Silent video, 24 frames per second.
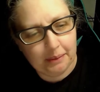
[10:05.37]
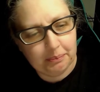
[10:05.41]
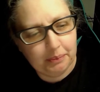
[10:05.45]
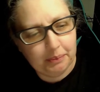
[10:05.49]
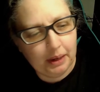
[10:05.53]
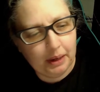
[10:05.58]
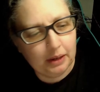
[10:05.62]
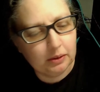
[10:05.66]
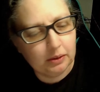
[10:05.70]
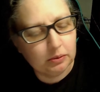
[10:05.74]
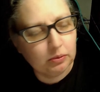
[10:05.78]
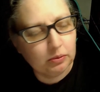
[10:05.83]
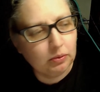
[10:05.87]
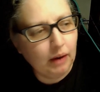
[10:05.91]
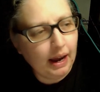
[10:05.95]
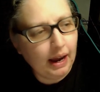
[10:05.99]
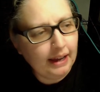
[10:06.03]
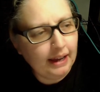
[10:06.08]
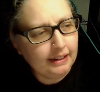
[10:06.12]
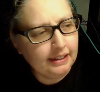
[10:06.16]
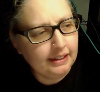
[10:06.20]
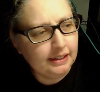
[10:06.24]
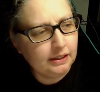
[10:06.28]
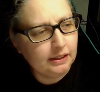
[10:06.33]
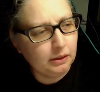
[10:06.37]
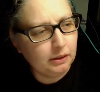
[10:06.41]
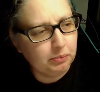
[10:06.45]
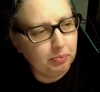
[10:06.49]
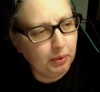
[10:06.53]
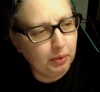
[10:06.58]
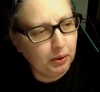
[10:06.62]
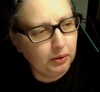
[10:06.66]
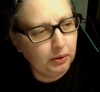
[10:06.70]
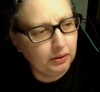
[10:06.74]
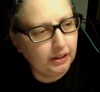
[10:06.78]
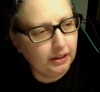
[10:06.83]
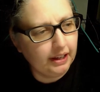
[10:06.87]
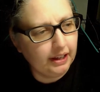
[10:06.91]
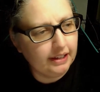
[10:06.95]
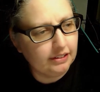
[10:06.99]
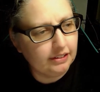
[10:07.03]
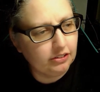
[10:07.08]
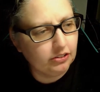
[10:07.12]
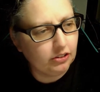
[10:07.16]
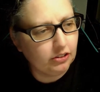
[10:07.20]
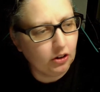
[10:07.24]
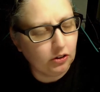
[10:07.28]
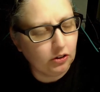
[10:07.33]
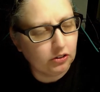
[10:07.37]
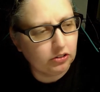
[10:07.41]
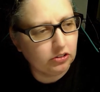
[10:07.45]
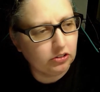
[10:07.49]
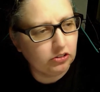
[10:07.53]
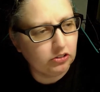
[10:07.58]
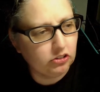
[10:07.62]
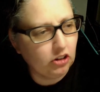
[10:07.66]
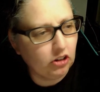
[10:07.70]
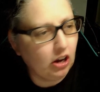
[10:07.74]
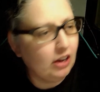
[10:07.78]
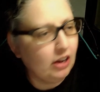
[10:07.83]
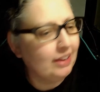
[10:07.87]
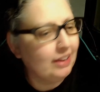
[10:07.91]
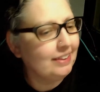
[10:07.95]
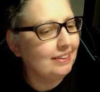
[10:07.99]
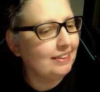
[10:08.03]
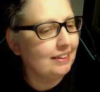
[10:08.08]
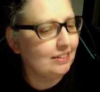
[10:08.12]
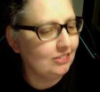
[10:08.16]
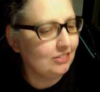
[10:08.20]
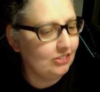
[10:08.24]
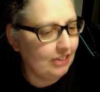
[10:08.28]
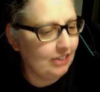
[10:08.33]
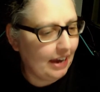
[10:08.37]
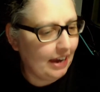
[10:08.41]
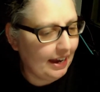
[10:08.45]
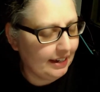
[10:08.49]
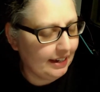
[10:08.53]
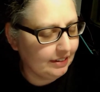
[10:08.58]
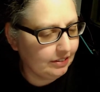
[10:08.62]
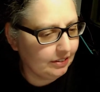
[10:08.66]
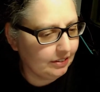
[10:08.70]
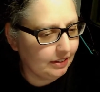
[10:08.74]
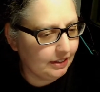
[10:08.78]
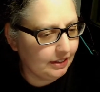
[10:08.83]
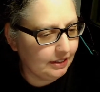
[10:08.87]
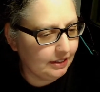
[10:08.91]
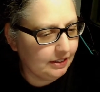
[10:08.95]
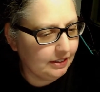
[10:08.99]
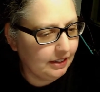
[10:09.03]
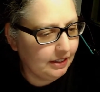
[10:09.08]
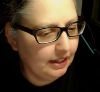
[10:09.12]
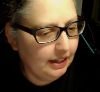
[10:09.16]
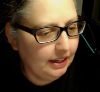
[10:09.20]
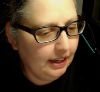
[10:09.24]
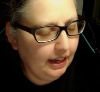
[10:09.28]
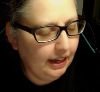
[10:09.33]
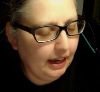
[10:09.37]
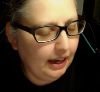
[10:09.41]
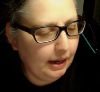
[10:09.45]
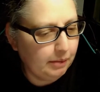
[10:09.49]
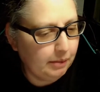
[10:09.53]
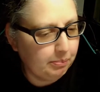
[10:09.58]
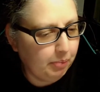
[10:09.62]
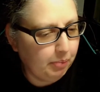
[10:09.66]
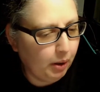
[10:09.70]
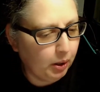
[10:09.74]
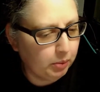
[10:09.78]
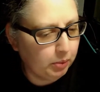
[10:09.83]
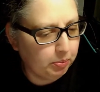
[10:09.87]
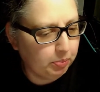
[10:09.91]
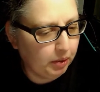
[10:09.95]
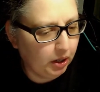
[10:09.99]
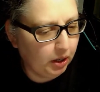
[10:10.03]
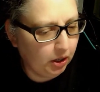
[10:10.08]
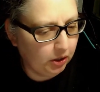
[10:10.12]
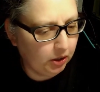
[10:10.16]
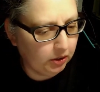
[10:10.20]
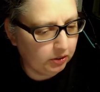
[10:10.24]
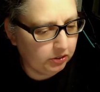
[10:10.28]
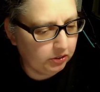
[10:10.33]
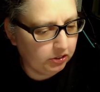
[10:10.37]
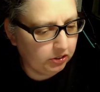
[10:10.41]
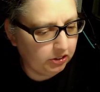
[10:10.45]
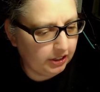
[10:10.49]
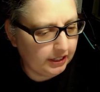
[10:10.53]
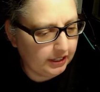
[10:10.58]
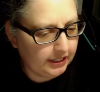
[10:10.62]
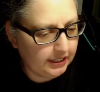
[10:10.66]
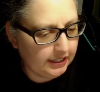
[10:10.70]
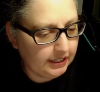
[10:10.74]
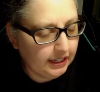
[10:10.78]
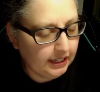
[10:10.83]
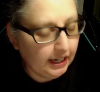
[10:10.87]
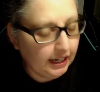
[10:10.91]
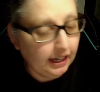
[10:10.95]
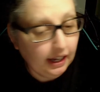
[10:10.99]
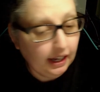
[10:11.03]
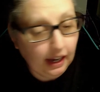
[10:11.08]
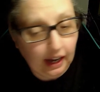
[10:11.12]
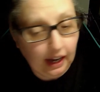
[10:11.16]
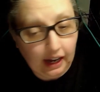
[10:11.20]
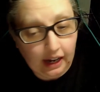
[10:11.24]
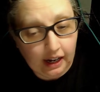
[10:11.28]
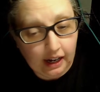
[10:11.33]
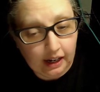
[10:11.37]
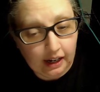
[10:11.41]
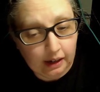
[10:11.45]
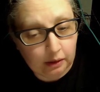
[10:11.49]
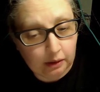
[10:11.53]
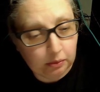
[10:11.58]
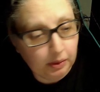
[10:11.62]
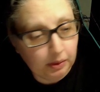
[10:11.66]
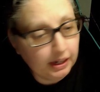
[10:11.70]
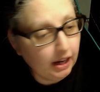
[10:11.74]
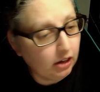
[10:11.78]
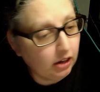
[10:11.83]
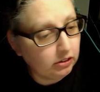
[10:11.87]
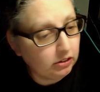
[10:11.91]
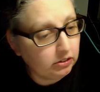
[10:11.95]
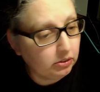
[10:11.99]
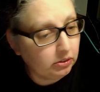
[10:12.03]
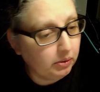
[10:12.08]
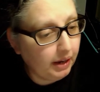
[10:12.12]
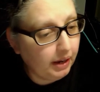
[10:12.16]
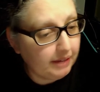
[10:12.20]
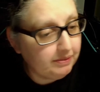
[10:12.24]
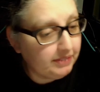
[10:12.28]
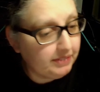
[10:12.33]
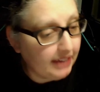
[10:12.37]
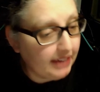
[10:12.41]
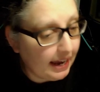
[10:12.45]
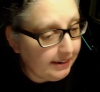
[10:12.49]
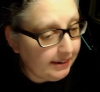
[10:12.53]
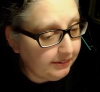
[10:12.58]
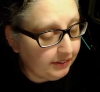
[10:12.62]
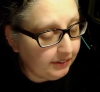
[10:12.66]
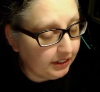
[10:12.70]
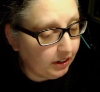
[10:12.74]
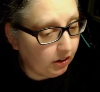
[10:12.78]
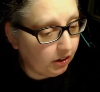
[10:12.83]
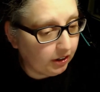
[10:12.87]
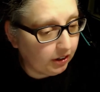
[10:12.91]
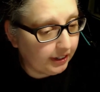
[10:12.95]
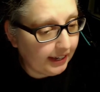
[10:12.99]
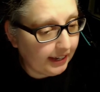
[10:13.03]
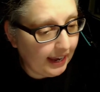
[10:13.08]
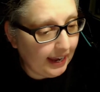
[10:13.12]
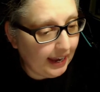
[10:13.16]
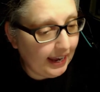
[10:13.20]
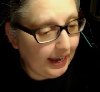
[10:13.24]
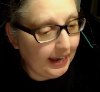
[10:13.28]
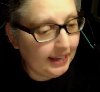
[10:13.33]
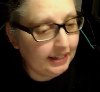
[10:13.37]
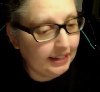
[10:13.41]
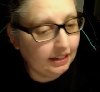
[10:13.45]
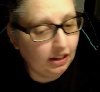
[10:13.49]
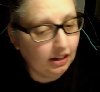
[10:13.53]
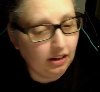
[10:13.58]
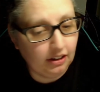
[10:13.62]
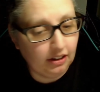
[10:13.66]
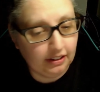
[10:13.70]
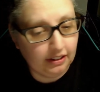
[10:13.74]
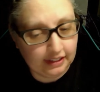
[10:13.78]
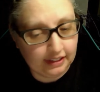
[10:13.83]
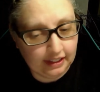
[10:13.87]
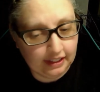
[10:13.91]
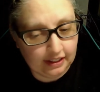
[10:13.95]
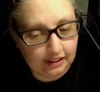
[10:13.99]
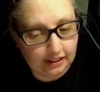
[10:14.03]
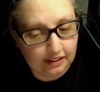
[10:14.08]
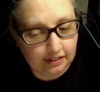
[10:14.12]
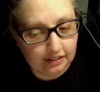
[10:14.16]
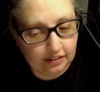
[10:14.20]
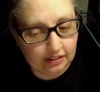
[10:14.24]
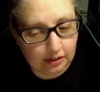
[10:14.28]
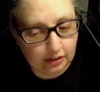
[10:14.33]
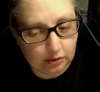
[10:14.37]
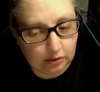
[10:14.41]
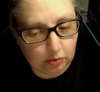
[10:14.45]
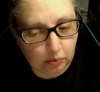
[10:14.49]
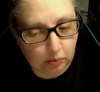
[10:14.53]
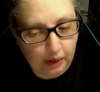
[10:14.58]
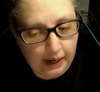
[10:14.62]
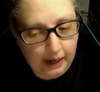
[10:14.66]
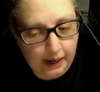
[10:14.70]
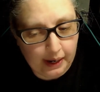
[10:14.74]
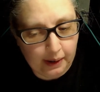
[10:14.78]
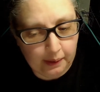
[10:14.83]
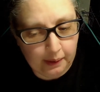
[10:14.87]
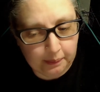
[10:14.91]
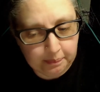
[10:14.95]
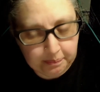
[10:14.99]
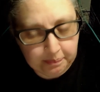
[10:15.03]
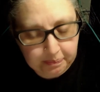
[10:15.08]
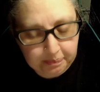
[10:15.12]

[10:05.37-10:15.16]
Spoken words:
But Riding the Bullet stars Jonathan Jackson and Barbara Hershey. We also have David Arquette on this as well.